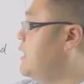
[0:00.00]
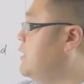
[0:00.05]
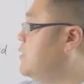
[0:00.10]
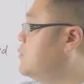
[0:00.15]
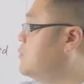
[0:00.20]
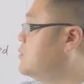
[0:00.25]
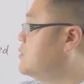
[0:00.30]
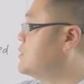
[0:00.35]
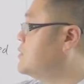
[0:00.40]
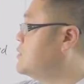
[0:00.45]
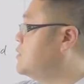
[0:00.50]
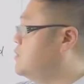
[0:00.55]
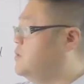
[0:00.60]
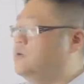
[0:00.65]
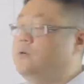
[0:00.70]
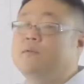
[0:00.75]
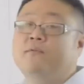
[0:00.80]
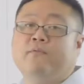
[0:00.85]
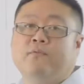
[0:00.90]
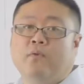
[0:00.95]
equals
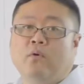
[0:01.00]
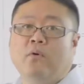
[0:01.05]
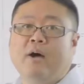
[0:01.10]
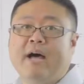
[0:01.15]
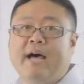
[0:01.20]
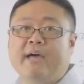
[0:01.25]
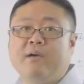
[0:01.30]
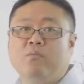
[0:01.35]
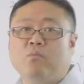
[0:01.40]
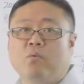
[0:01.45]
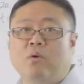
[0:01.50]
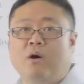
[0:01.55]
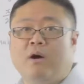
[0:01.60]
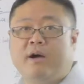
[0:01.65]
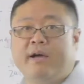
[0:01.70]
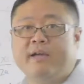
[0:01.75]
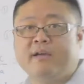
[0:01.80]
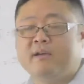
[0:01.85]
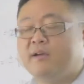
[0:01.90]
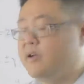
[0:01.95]
to
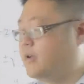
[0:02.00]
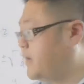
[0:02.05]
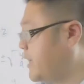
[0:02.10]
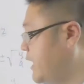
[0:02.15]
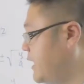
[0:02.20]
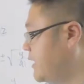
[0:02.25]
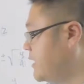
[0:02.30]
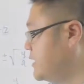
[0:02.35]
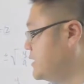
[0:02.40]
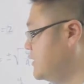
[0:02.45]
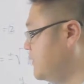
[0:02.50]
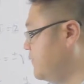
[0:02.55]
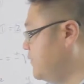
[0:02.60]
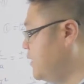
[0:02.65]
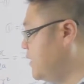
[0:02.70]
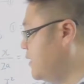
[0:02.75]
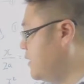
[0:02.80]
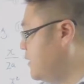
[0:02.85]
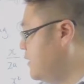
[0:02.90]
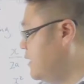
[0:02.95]
4ay, okay? Because if
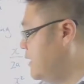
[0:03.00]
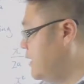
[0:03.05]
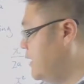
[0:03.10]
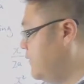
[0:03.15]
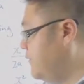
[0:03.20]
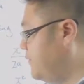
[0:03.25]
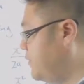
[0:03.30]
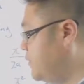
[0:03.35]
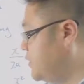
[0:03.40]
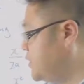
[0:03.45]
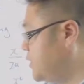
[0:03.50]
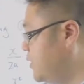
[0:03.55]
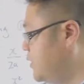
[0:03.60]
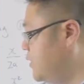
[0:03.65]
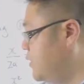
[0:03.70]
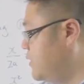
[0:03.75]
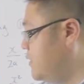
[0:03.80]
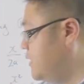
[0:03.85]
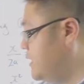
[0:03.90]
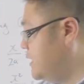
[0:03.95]
you
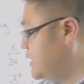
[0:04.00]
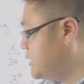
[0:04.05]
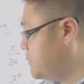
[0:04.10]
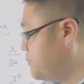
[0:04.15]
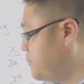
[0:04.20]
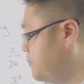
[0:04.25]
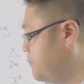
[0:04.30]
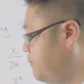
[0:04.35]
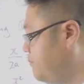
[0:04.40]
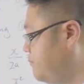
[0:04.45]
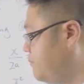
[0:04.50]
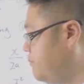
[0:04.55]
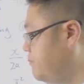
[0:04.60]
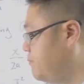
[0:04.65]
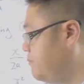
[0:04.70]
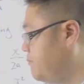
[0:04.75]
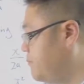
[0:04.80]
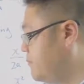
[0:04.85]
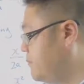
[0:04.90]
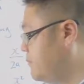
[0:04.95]
turn this
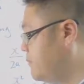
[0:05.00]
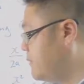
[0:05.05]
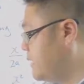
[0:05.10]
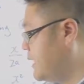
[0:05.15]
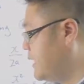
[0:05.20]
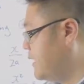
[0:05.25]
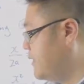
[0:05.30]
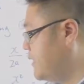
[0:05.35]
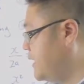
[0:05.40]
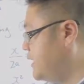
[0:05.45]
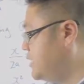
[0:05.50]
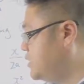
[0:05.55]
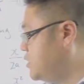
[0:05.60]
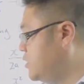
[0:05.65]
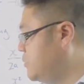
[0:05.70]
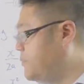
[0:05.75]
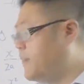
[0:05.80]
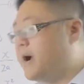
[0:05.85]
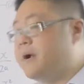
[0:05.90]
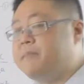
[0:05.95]
these
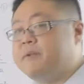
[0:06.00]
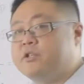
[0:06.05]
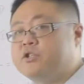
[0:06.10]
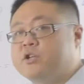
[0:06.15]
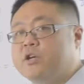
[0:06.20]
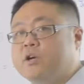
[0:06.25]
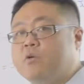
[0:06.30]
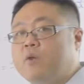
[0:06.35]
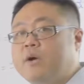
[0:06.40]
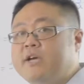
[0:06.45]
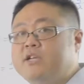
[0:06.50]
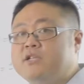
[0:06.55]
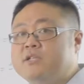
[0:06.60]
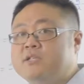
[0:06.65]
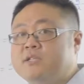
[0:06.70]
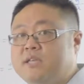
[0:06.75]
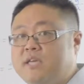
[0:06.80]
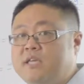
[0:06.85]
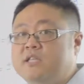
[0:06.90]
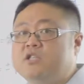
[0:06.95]
two parametric
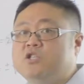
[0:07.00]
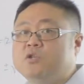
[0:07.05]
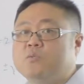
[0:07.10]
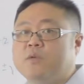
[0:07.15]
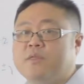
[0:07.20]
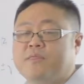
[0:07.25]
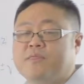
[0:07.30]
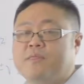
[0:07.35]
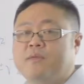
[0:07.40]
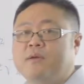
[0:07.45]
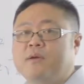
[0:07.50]
equations into a